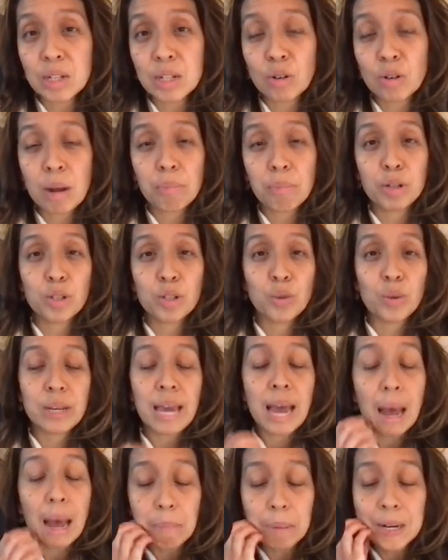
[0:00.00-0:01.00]
You're not pursuing
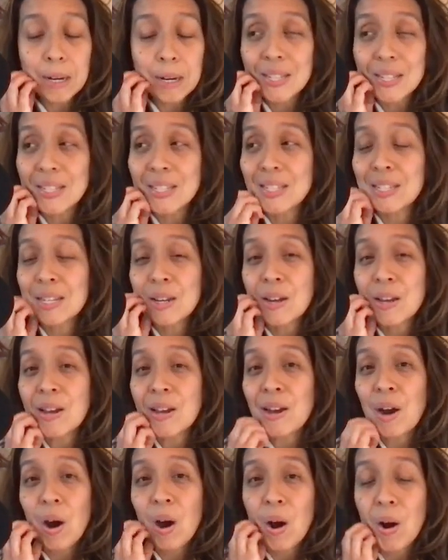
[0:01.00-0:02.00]
happiness,
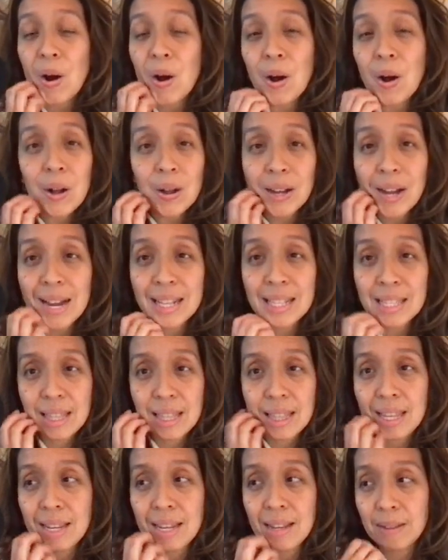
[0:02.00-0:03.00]
all kinds of
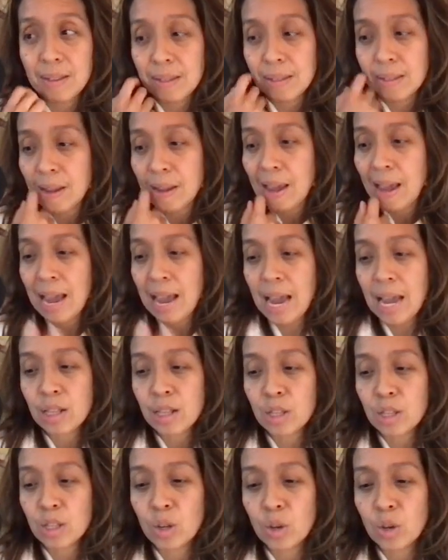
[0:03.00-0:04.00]
things.
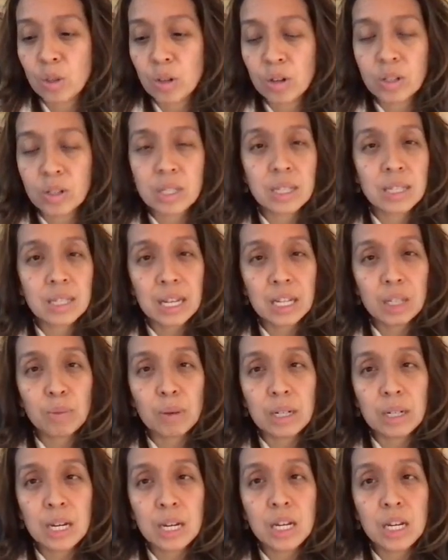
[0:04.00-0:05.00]
And so there's this
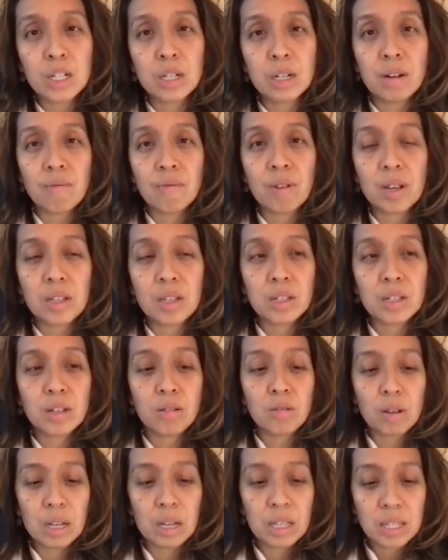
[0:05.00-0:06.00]
expectation of us to
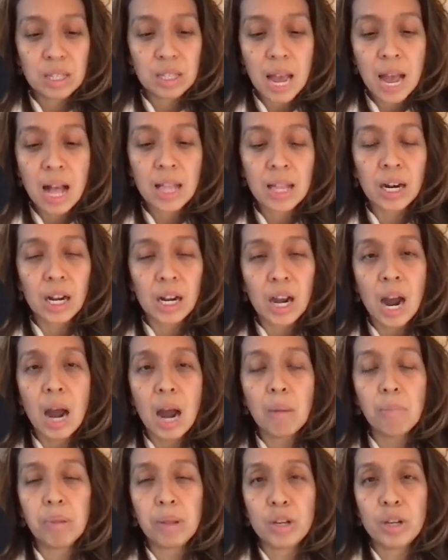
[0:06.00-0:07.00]
excel and
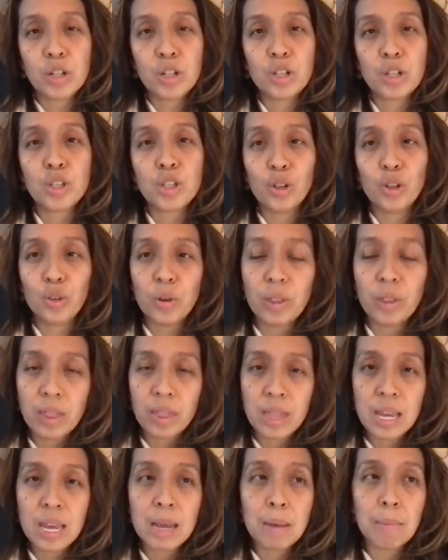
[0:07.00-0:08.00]
accomplish a certain
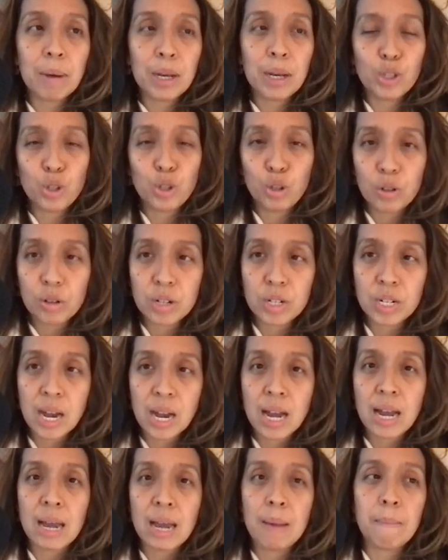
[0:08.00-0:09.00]
thing by a certain
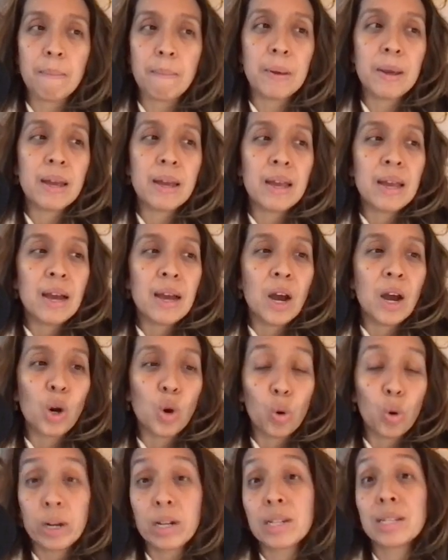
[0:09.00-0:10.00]
time
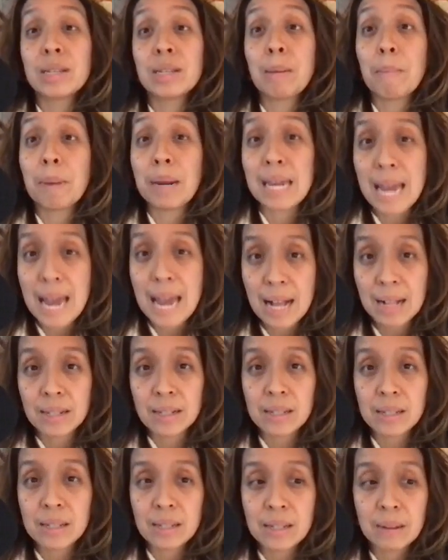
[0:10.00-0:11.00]
according to somebody
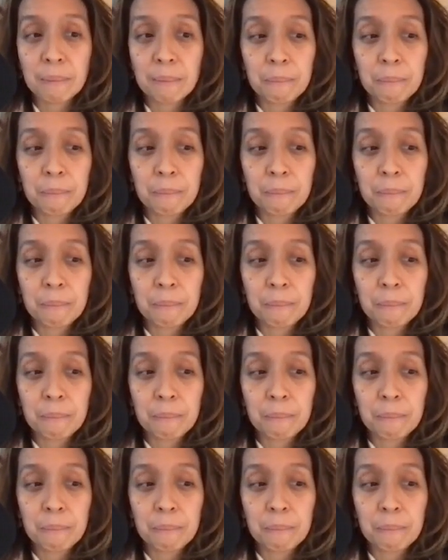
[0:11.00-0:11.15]
else.